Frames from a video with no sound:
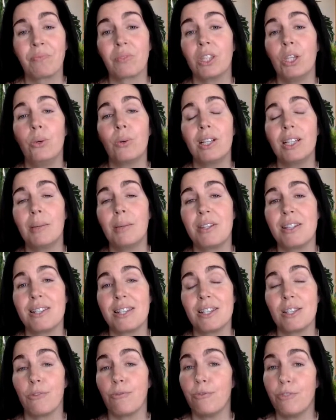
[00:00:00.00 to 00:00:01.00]
Eucalyptus
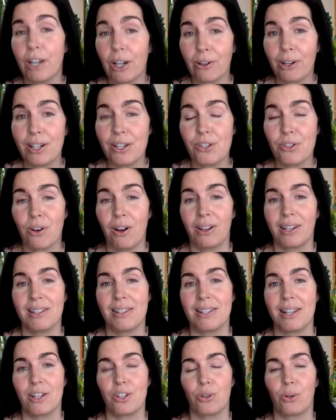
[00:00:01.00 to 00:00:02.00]
is a very strong
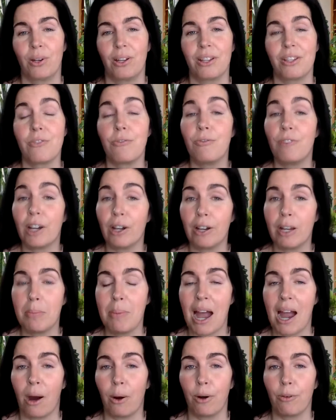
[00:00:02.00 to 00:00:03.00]
essential oil. It's very
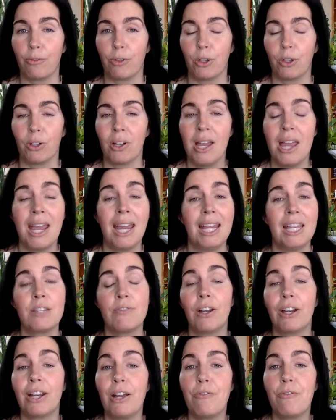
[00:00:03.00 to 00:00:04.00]
powerful. It's
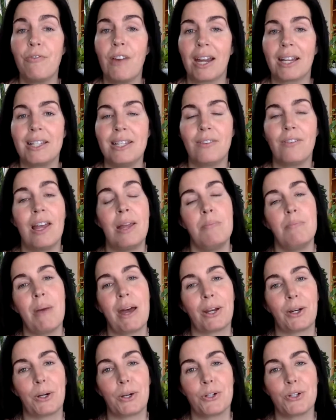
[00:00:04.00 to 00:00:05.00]
very effective and
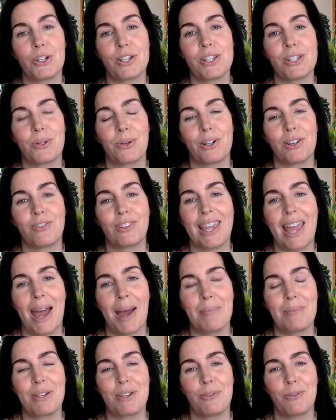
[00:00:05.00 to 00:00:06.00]
better just sort of
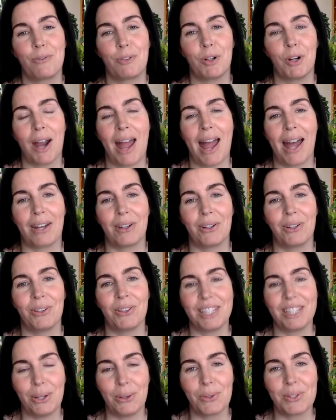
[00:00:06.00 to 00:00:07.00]
kept for adult
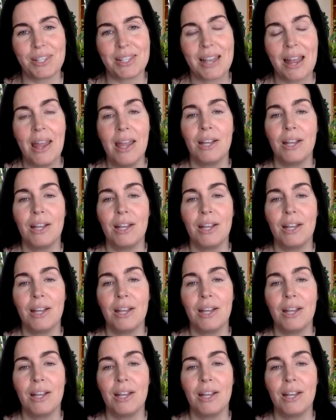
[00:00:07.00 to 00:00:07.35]
use.